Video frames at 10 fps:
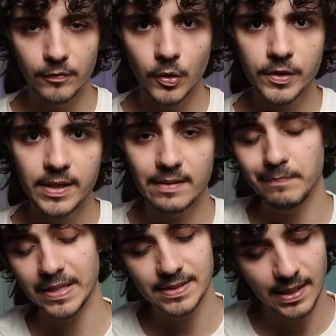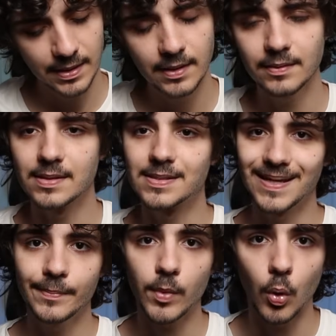I've learned that maintaining the
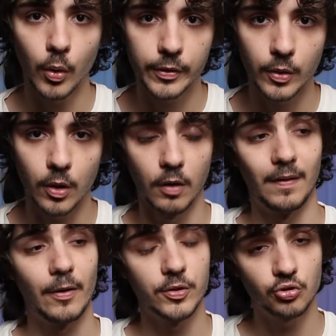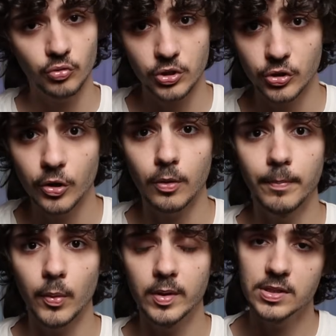same order of how you structure your
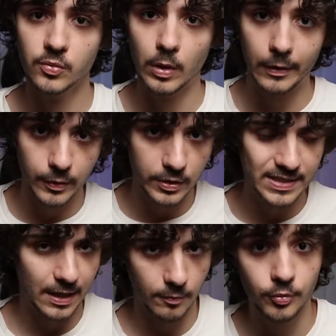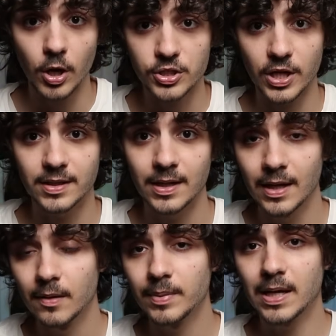components throughout your entire project
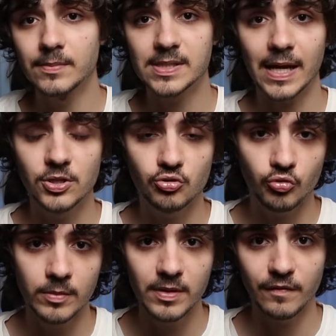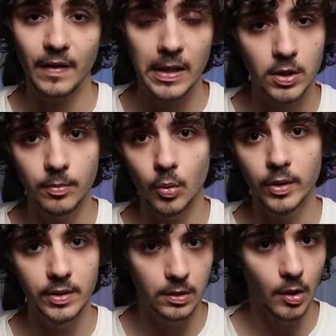becomes extremely valuable
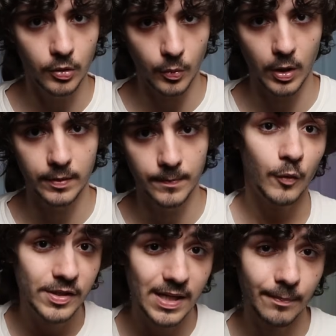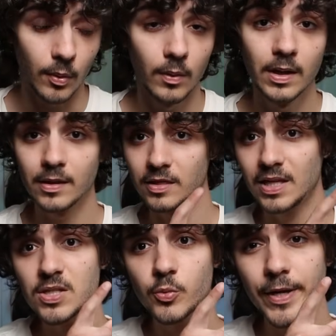in the long run. For example,
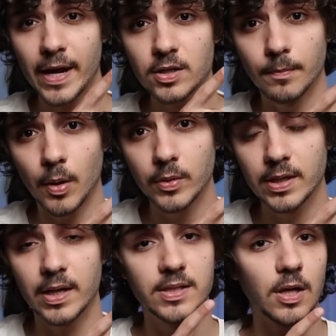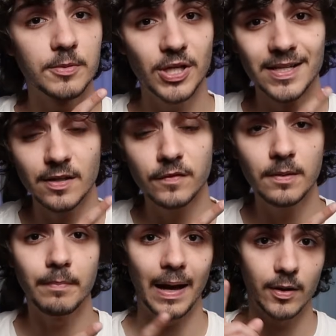this React component is
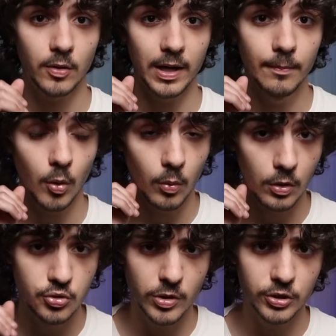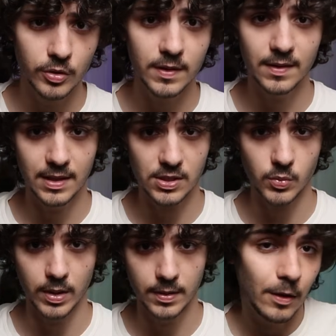objectively better and more well structured than
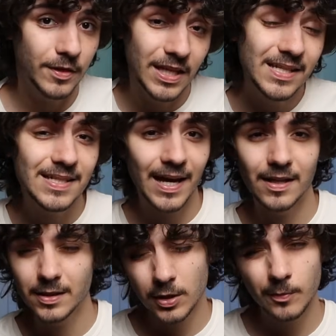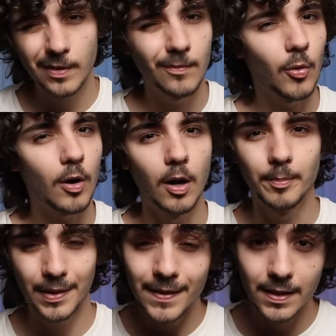this one. Now things get a little bit more
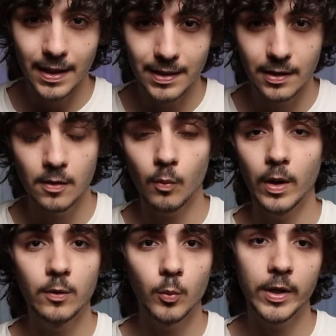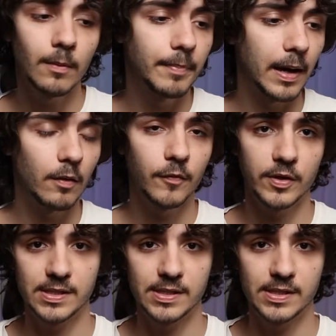opinionated when we compare, for